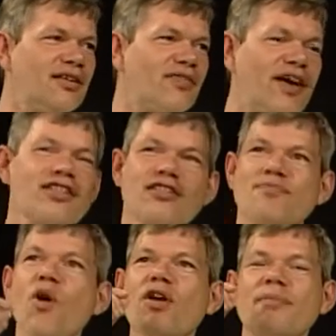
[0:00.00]
If I
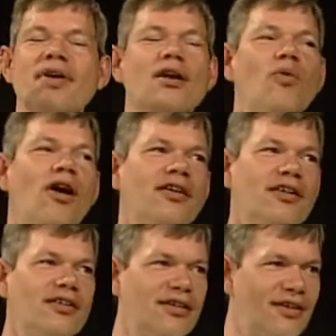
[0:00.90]
smoke a marijuana,
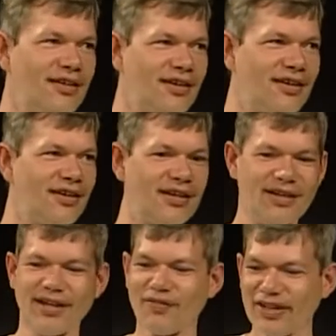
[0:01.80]

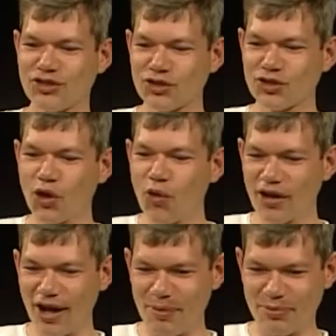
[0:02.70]
yeah. If I toke
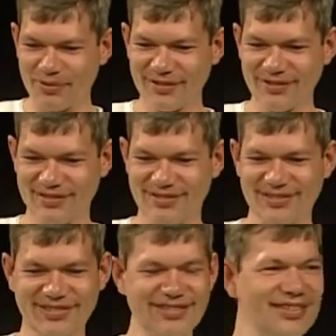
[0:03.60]
up. Well,
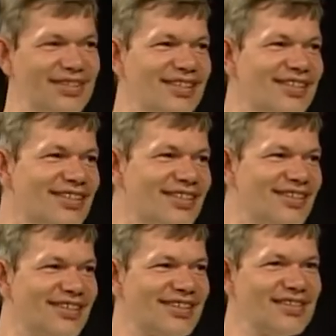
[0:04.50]
have you ever smoked
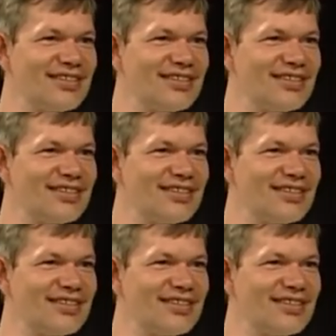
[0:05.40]
before?